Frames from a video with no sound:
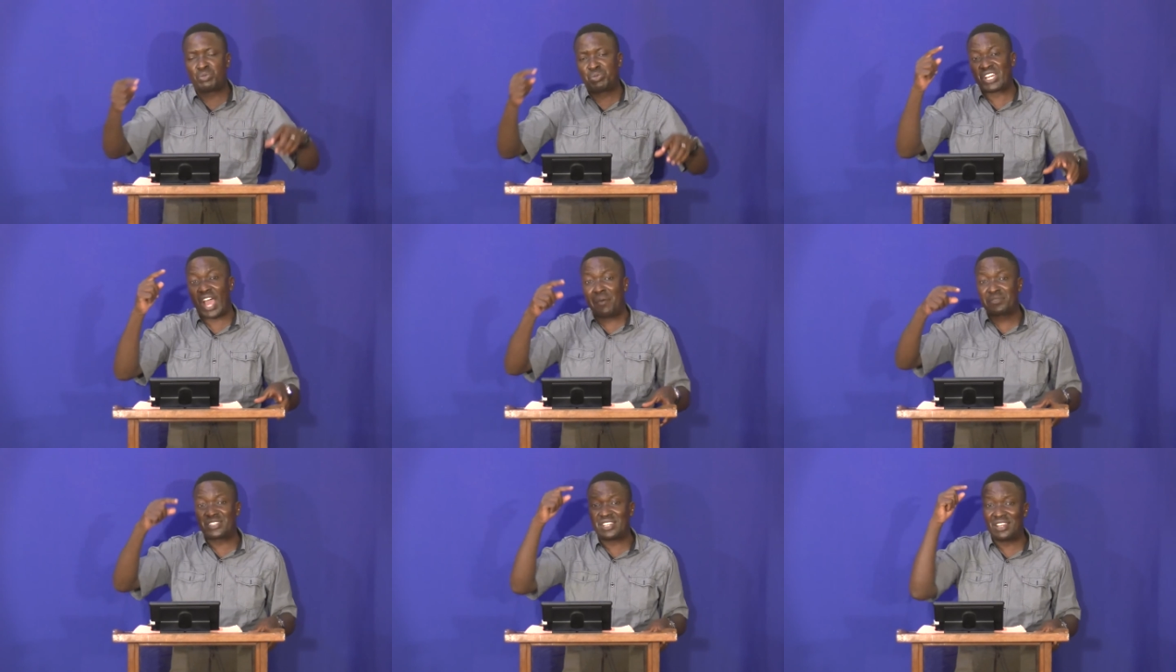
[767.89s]
It
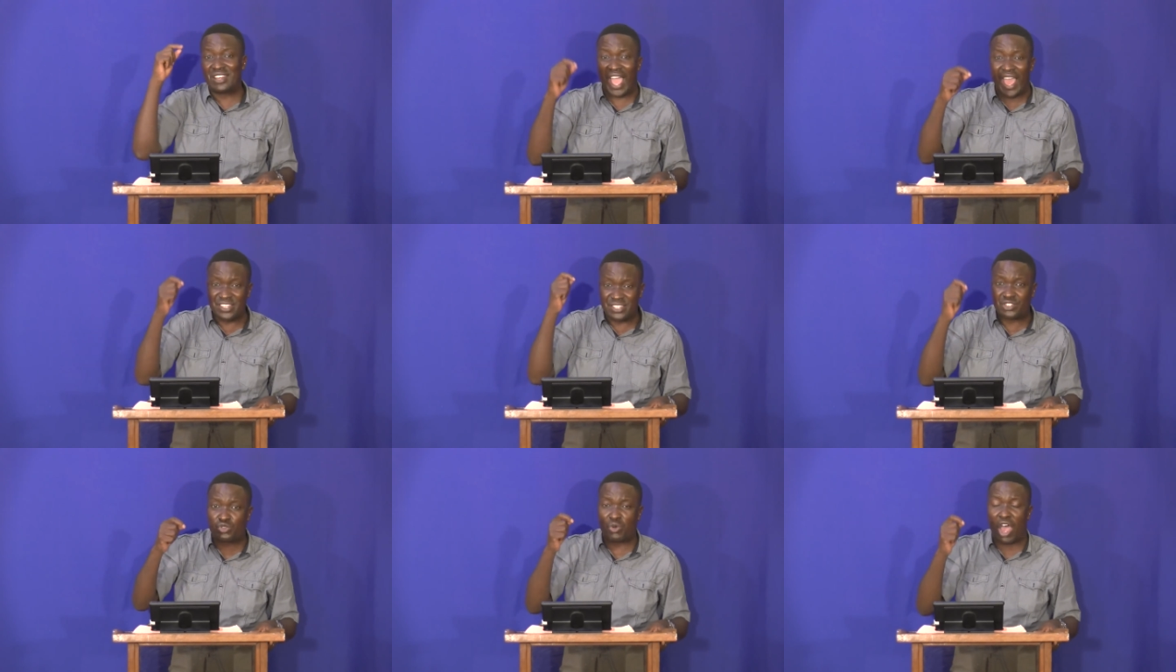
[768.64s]
becomes
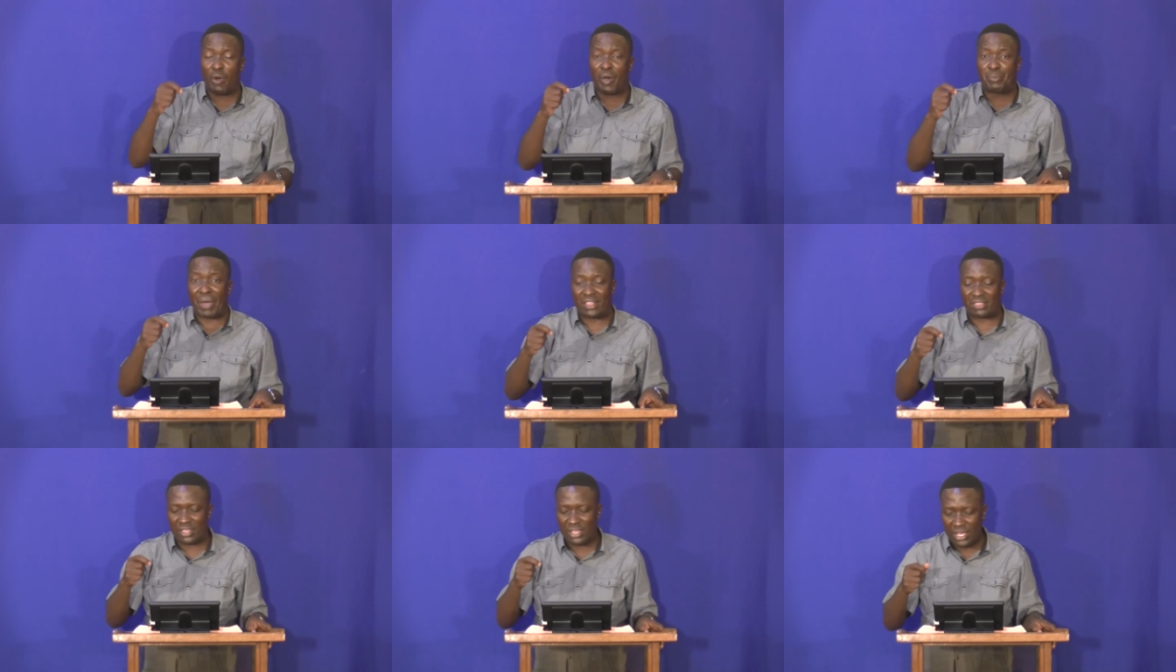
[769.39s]
light to our
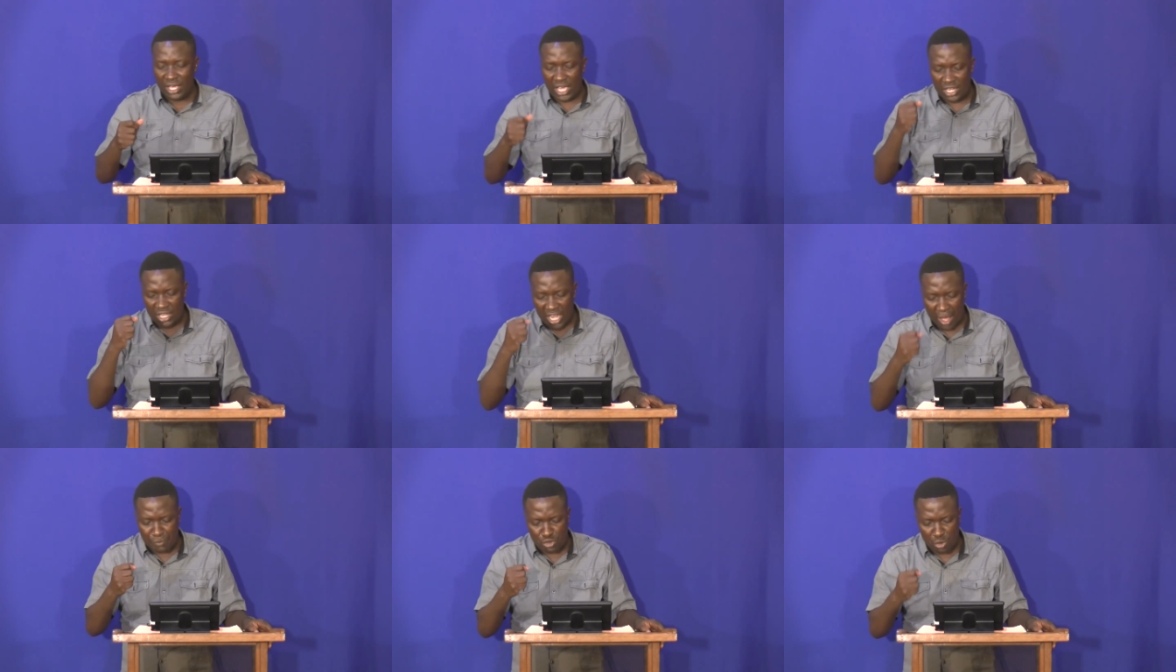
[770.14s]
path and
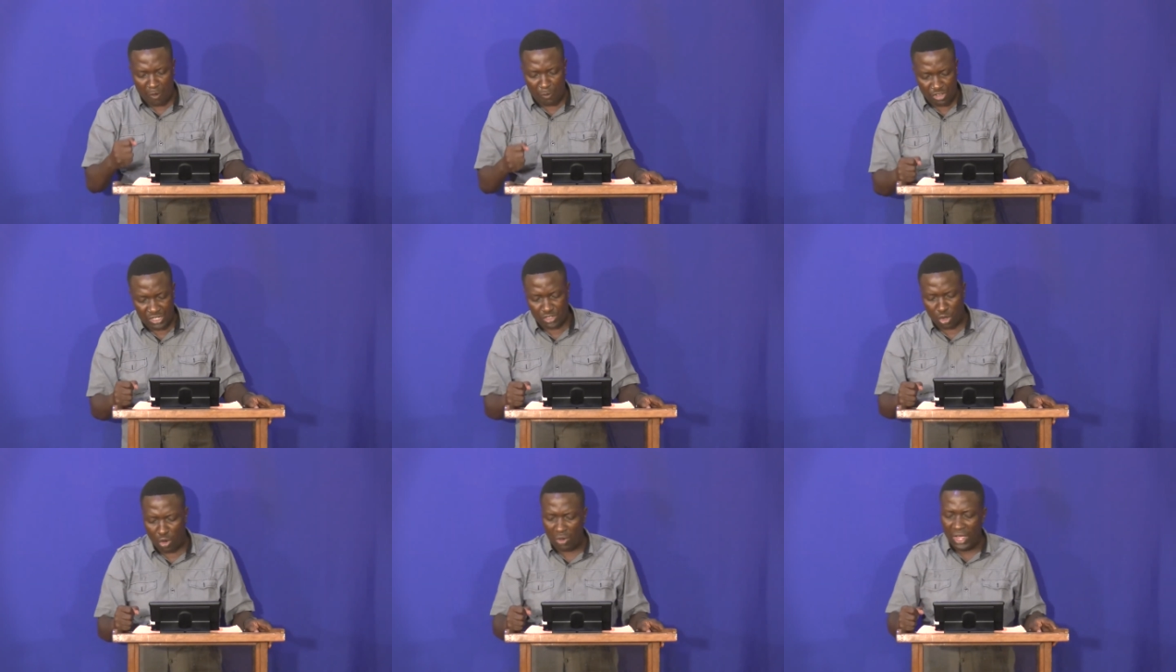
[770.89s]
lamp to our feet.
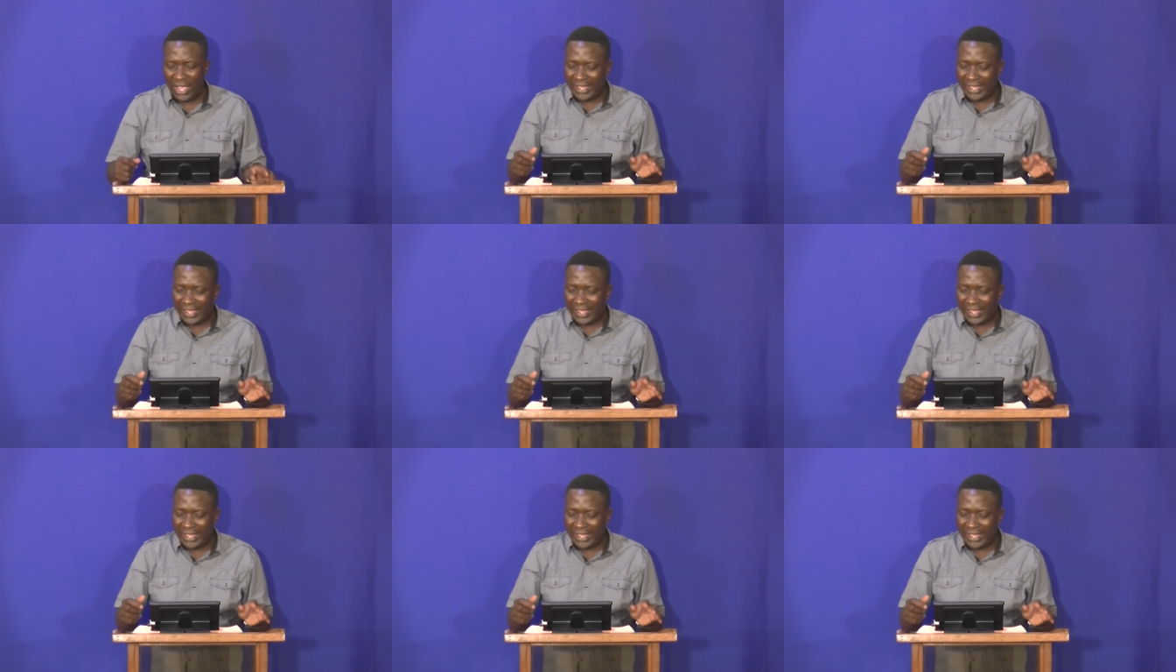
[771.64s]
So